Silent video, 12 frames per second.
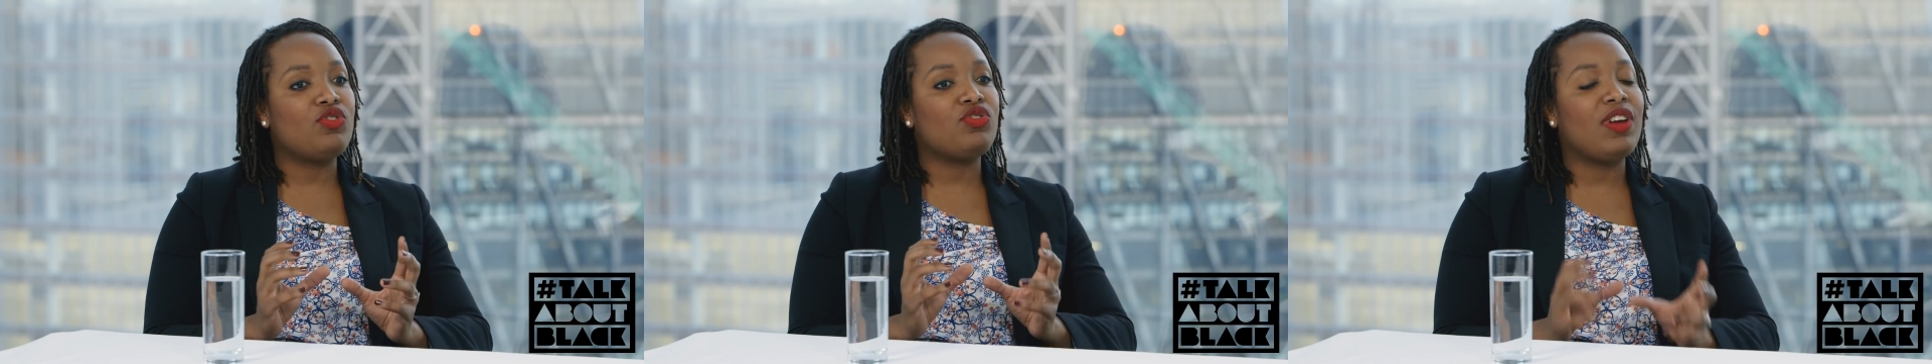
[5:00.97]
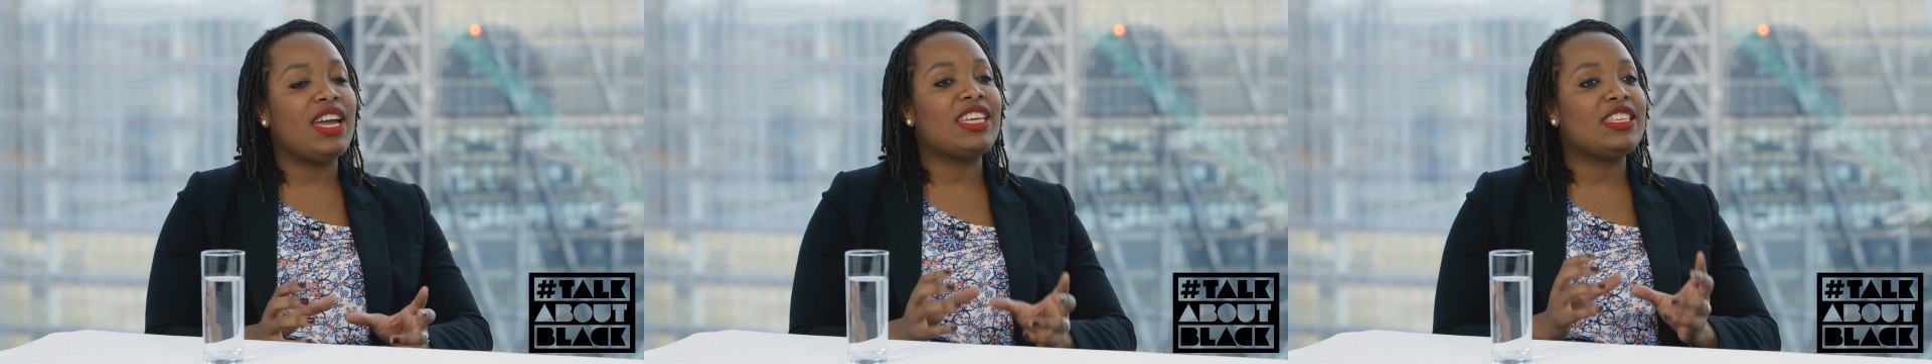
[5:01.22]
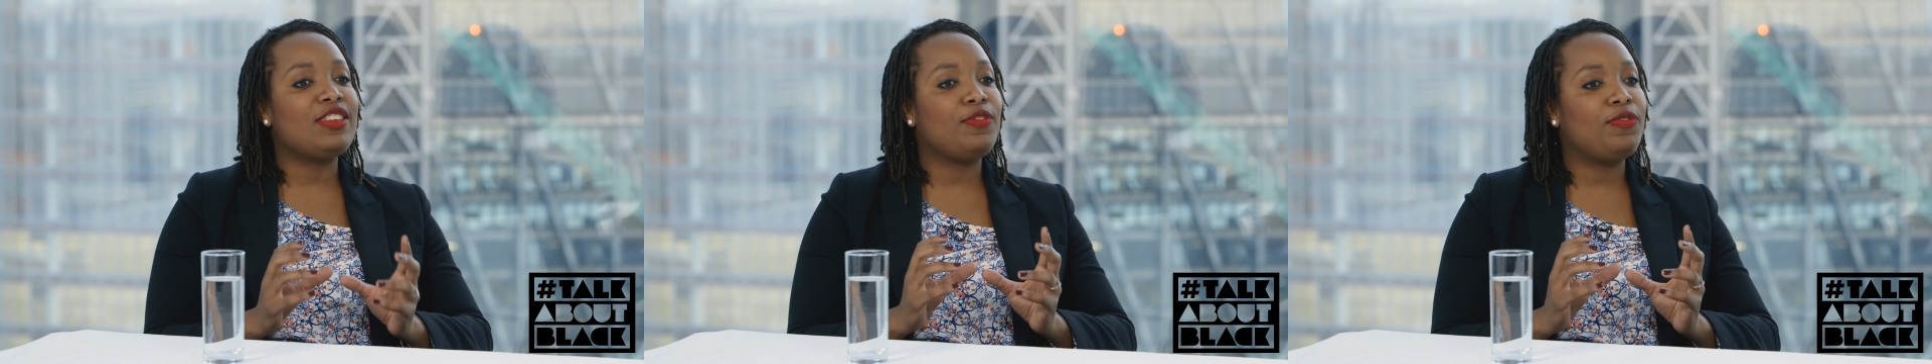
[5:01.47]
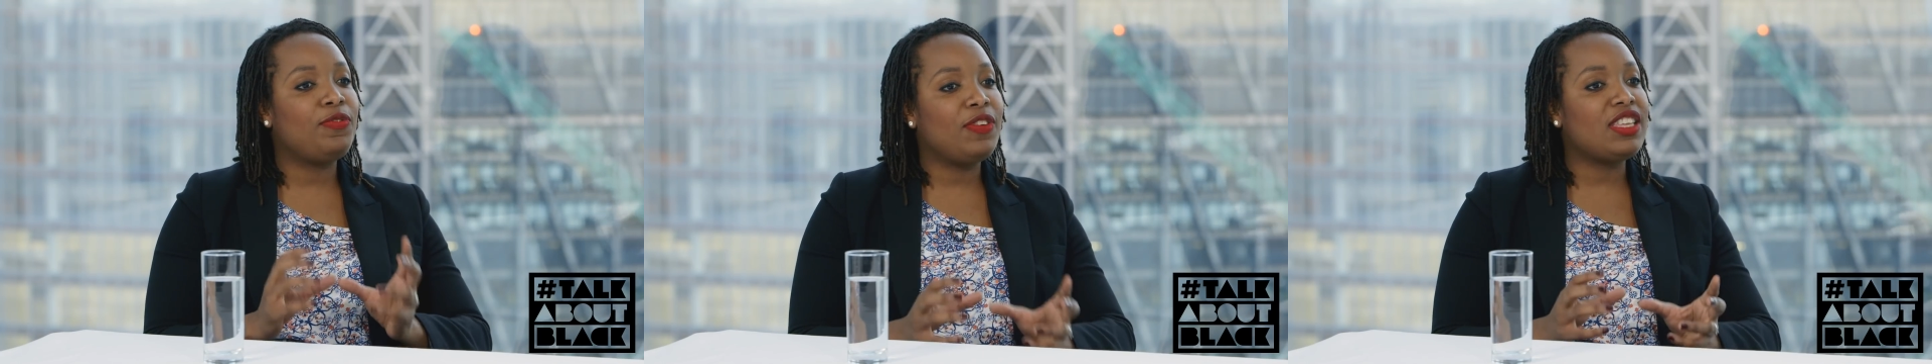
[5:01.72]
trying to
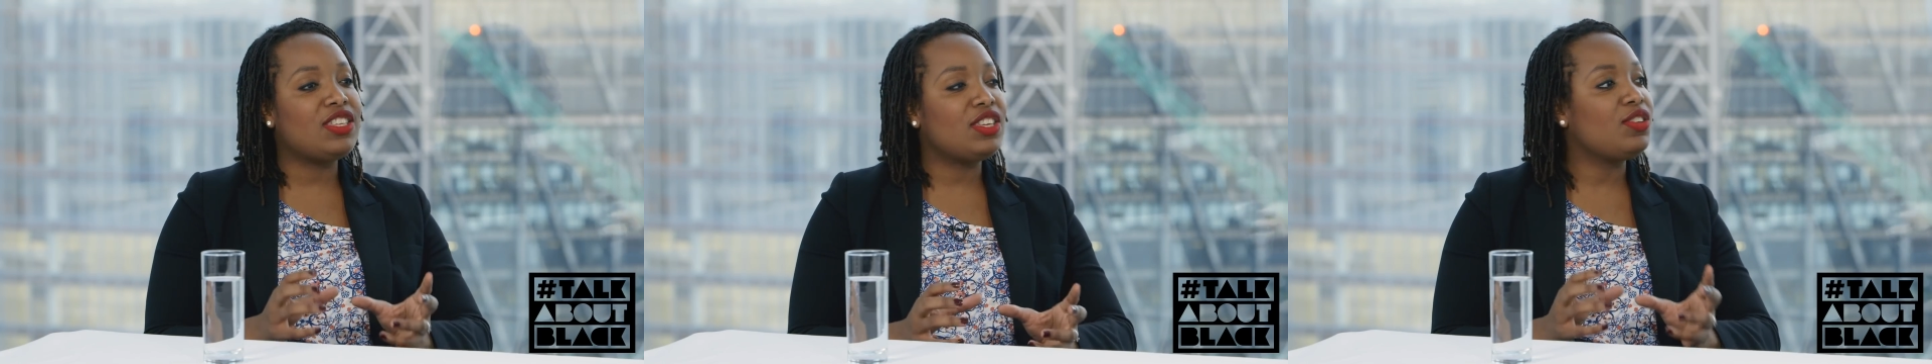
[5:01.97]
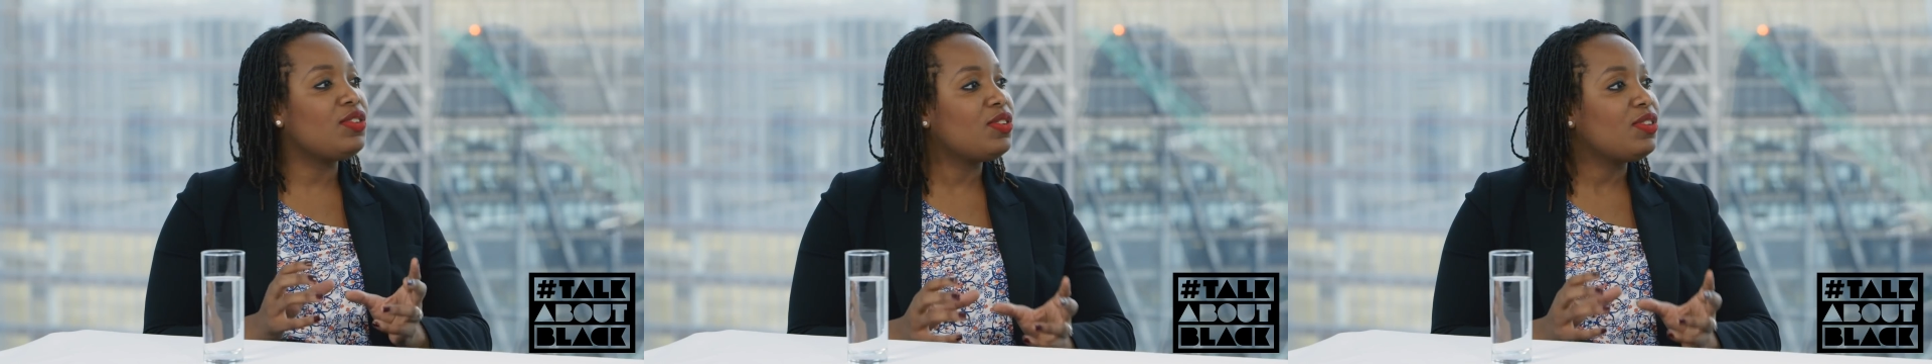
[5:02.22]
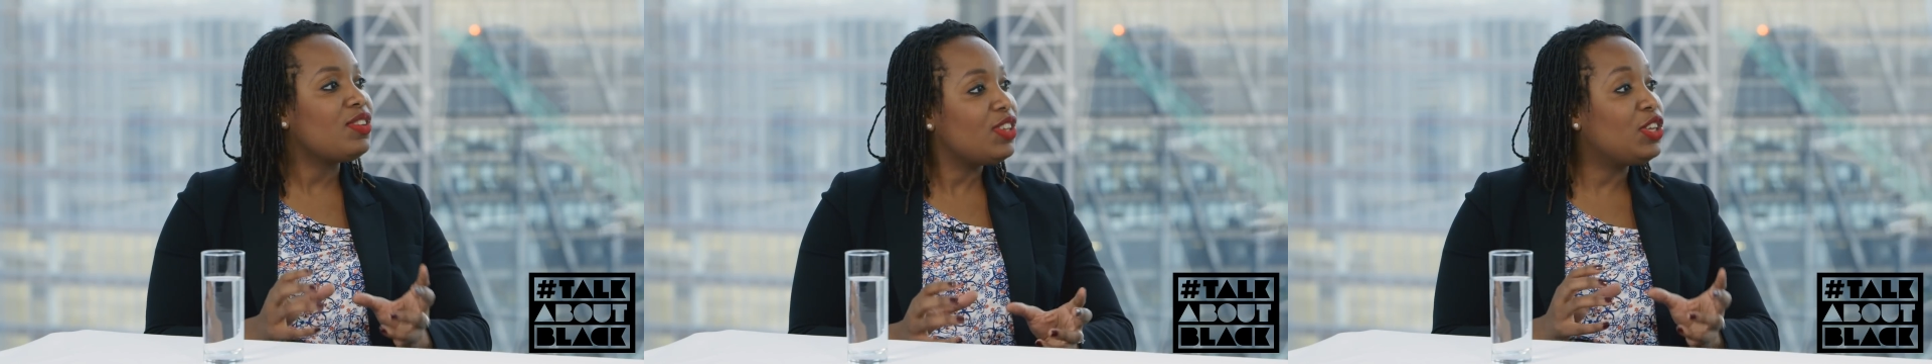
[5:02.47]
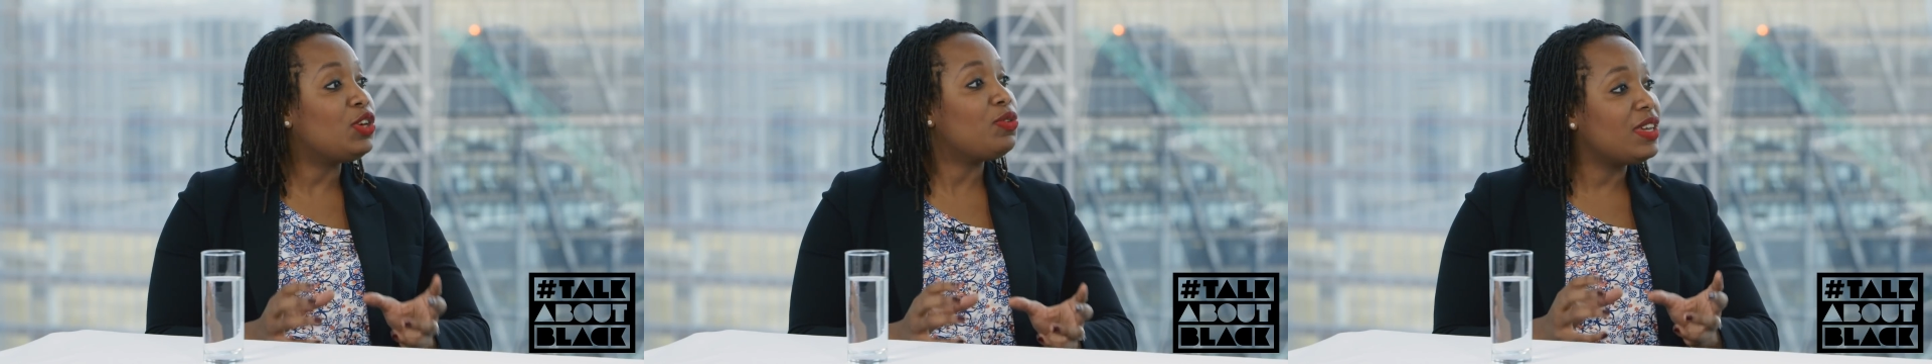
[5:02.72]
fit
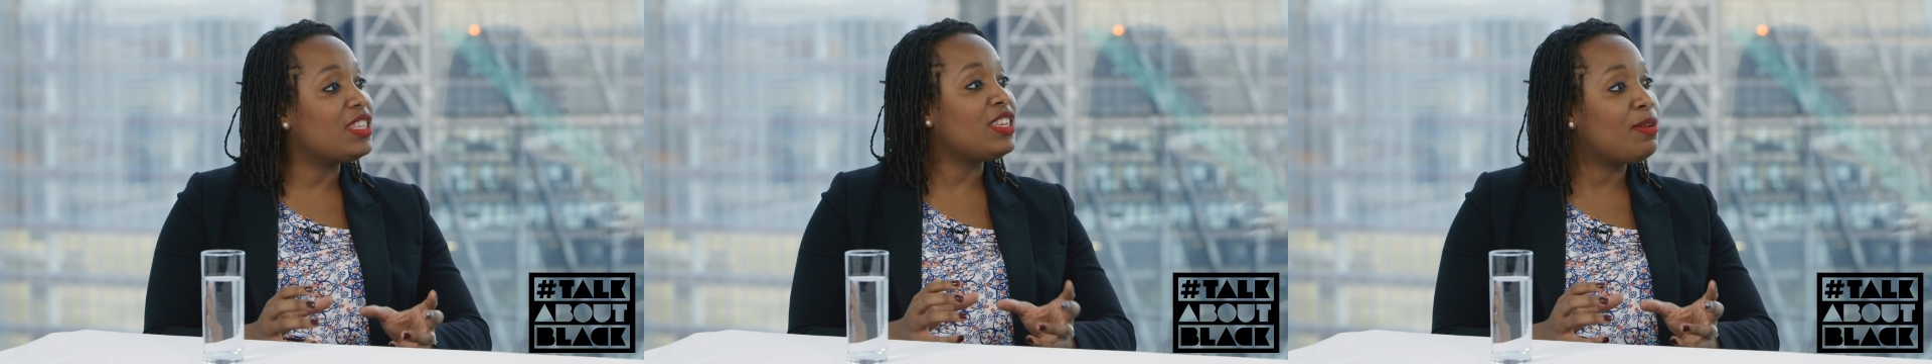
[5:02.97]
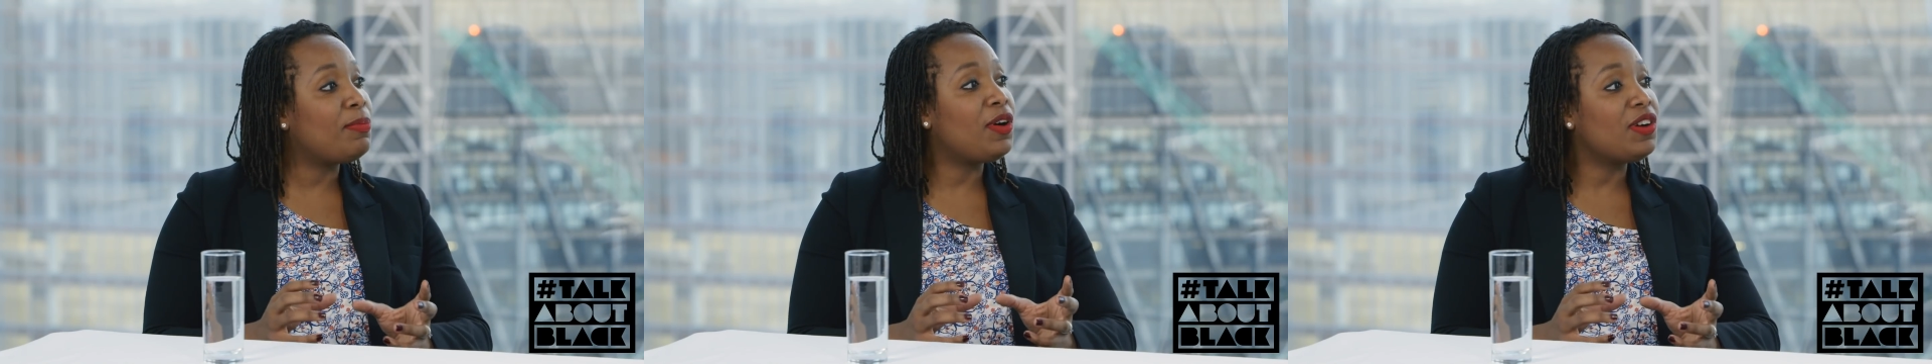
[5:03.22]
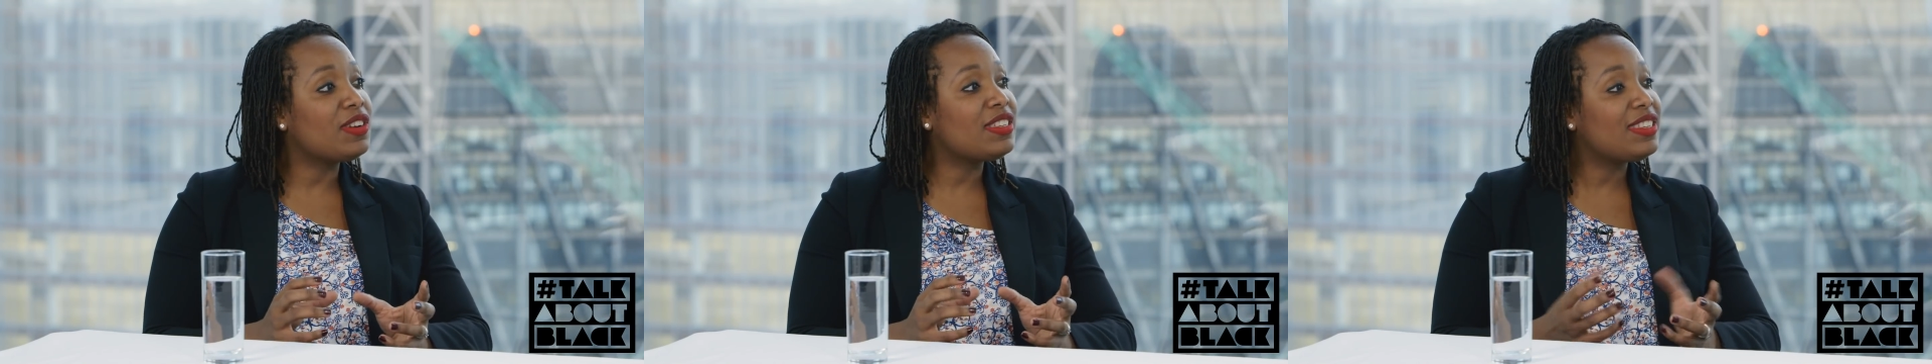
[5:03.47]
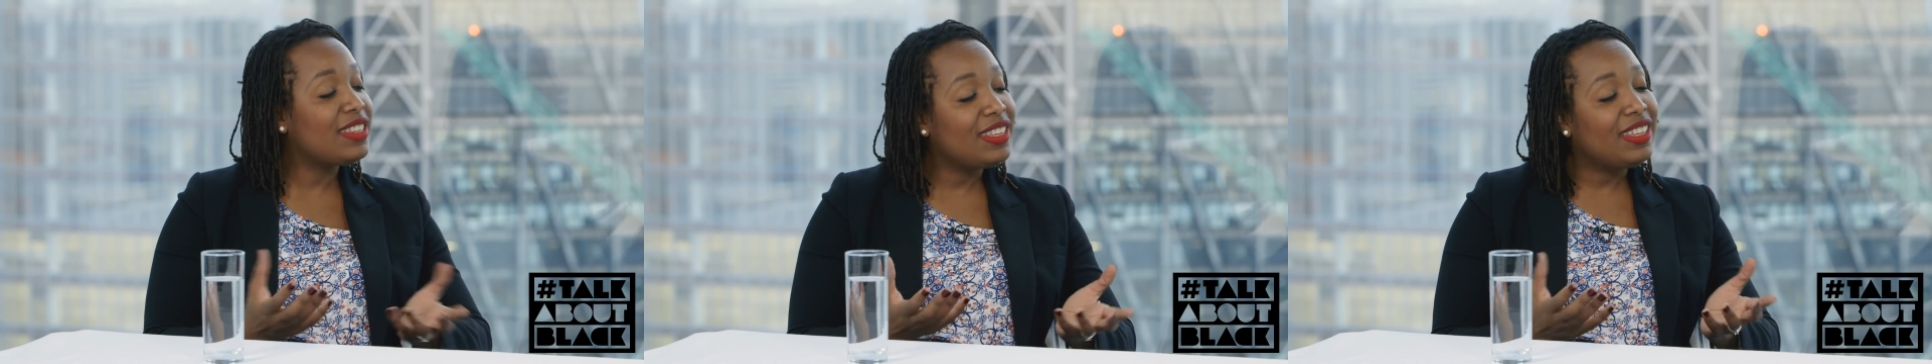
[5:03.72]
you into a box.